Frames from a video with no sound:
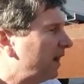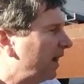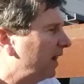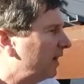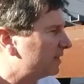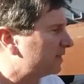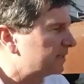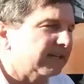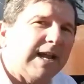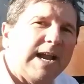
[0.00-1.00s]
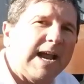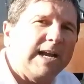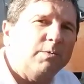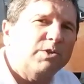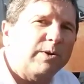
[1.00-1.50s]
And as I said, that
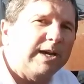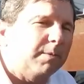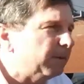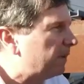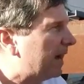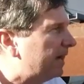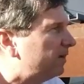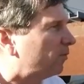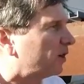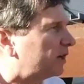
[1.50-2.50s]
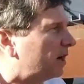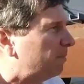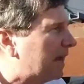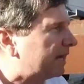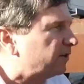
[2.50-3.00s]
hanger was ready to be painted. We're going to
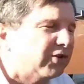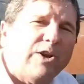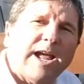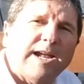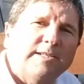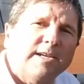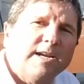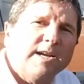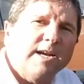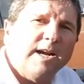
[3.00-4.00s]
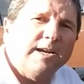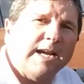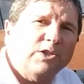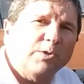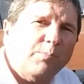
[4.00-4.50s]
come back in 2 days, and
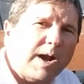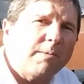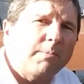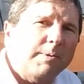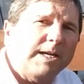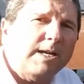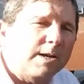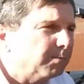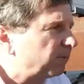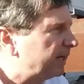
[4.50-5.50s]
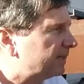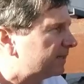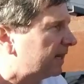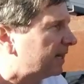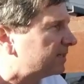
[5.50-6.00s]
that should probably complete
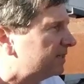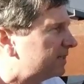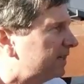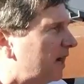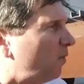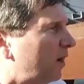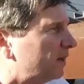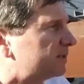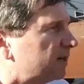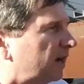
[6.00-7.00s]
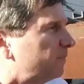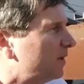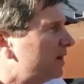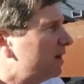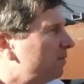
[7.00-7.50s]
the test and see how well it's done.
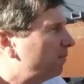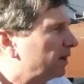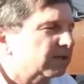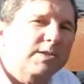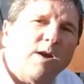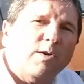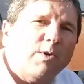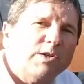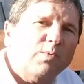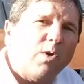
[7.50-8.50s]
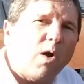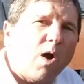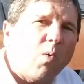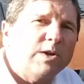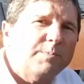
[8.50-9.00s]
But skunk rust will
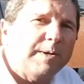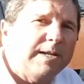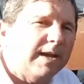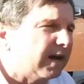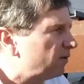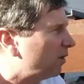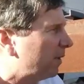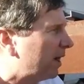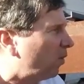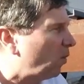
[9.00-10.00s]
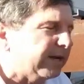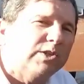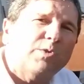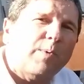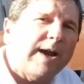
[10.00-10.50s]
always be there no matter
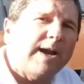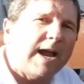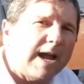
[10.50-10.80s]
when you spray it,